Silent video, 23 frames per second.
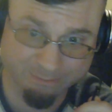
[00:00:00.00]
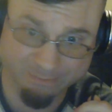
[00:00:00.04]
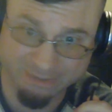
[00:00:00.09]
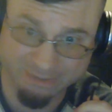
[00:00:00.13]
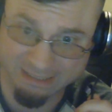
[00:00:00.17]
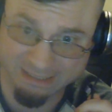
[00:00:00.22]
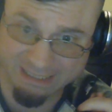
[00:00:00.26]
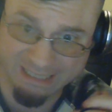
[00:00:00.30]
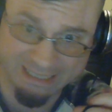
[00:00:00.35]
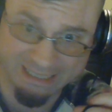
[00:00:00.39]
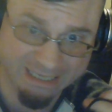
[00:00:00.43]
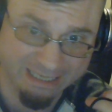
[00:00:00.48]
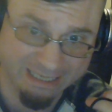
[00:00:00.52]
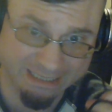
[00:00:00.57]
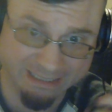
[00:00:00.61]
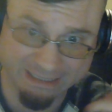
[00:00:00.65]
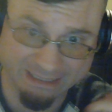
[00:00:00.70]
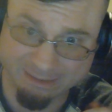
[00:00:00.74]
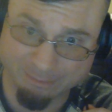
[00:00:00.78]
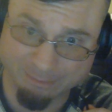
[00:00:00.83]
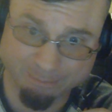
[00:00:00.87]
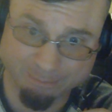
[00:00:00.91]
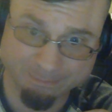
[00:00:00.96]
but I gotta get
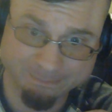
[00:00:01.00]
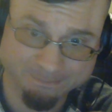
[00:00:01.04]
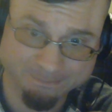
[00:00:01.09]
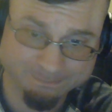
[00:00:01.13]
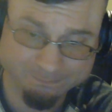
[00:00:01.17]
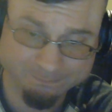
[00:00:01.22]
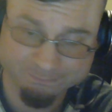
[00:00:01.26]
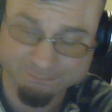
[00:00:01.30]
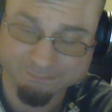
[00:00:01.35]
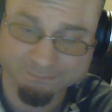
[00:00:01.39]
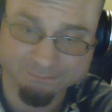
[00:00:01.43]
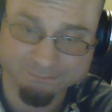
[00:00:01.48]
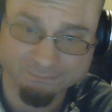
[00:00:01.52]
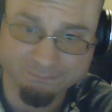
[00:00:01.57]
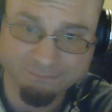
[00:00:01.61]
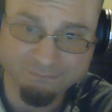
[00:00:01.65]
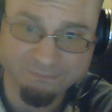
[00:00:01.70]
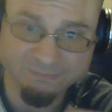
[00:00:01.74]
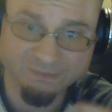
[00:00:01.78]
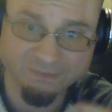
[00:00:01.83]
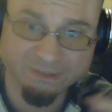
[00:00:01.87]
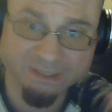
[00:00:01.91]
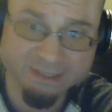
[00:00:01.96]
it.
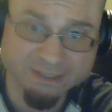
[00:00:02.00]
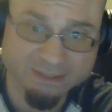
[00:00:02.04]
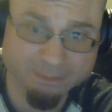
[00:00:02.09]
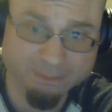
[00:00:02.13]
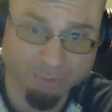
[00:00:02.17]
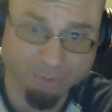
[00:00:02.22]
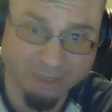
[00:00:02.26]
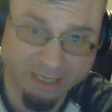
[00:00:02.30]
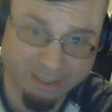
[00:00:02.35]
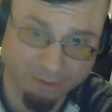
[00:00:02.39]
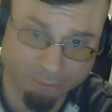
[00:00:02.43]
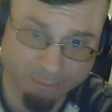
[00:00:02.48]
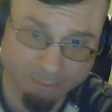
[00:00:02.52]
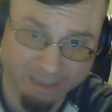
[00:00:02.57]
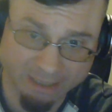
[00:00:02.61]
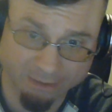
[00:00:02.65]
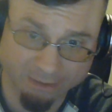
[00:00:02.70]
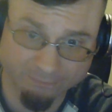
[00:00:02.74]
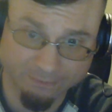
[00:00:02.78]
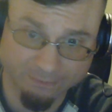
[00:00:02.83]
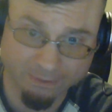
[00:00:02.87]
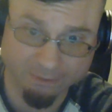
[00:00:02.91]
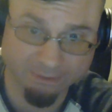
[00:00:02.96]
This is a brand new
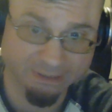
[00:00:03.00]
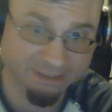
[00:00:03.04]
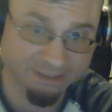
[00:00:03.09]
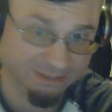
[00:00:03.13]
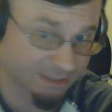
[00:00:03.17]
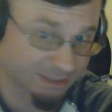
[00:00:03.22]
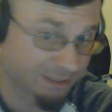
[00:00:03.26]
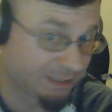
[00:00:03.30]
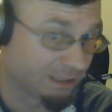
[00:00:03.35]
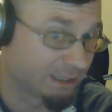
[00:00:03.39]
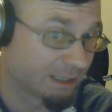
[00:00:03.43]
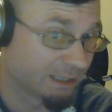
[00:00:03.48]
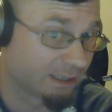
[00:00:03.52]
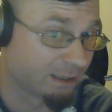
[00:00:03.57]
microphone. It's the